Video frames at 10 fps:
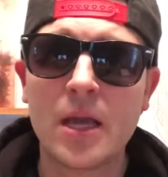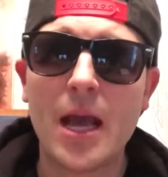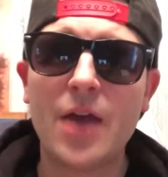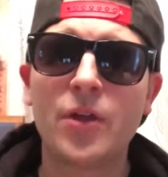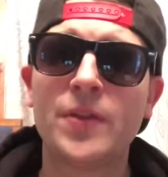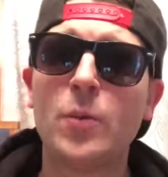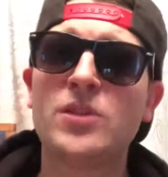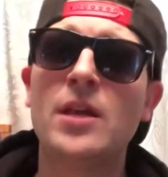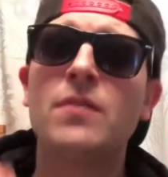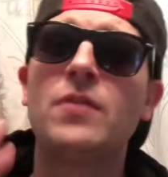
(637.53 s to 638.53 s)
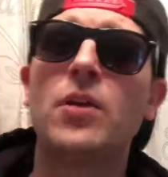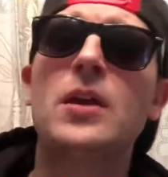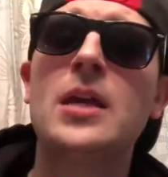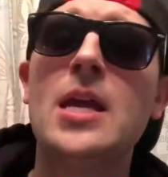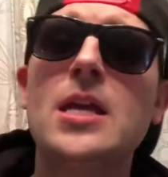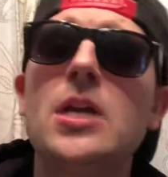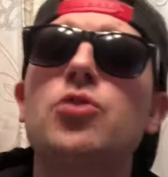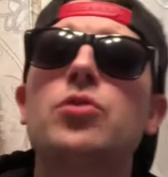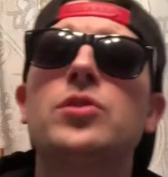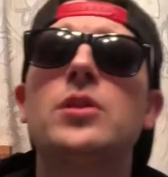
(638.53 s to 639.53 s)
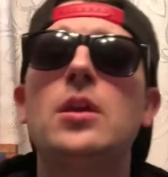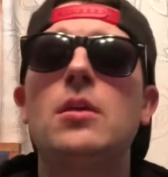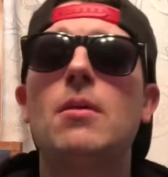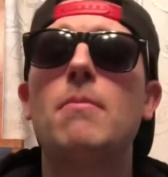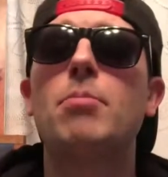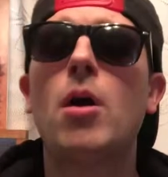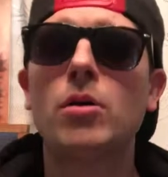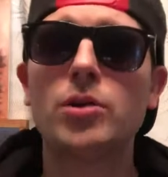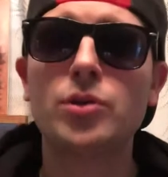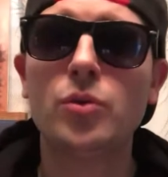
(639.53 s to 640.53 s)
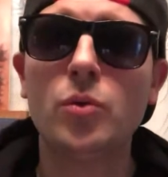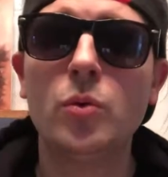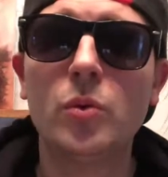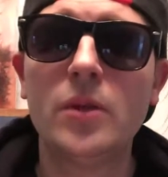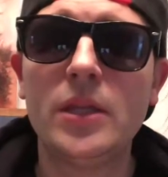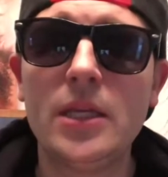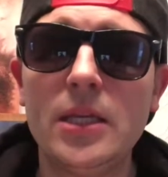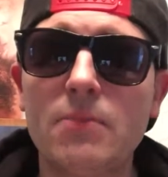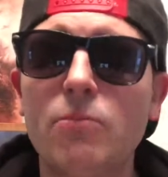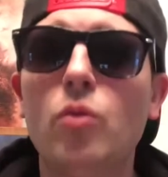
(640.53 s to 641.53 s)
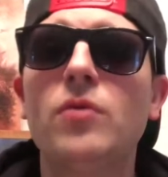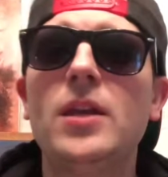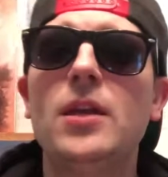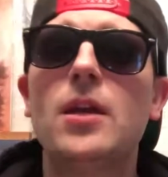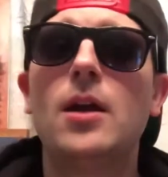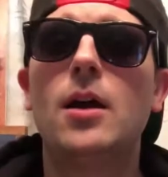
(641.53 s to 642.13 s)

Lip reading: I thought that was a very interesting part to the movie.